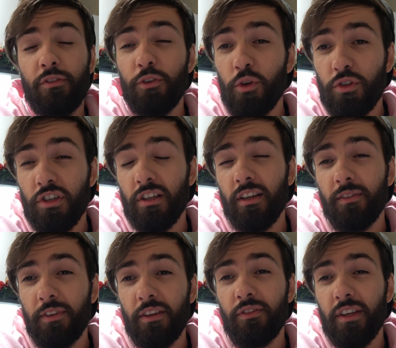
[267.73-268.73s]
future
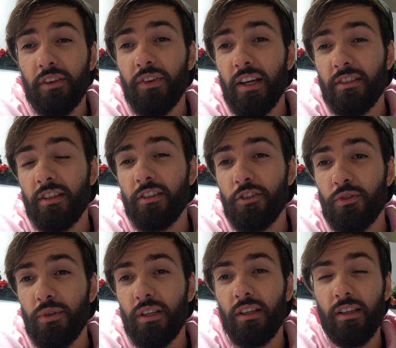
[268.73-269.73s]
of the VFX
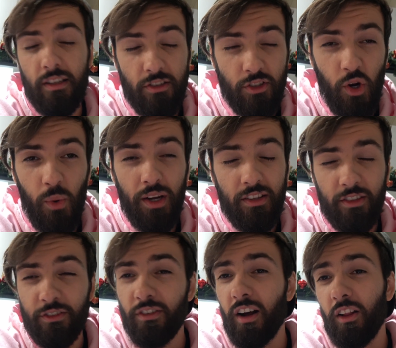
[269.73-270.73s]
industry is going to
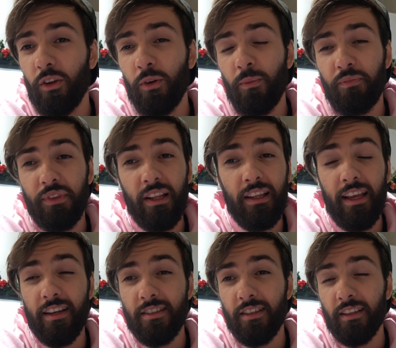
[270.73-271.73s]
follow the
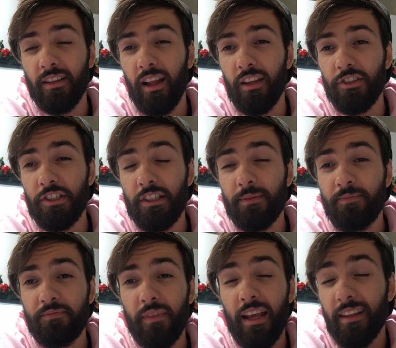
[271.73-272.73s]
latest technology,
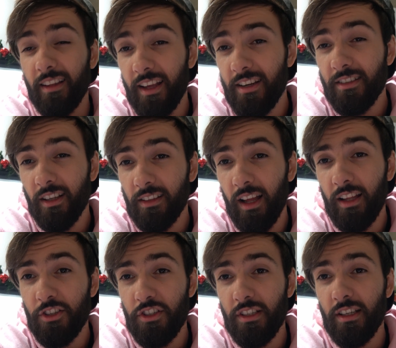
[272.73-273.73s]
and the latest
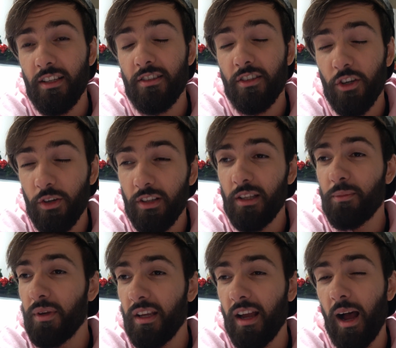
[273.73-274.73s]
technology is currently
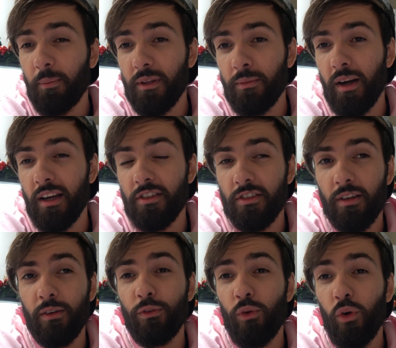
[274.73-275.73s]
being optimized
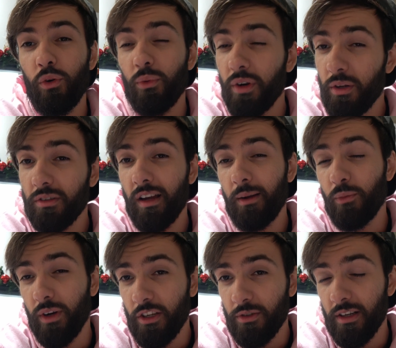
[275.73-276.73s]
for real-time
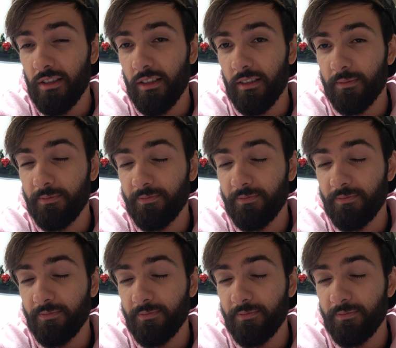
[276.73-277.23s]
ray tracing.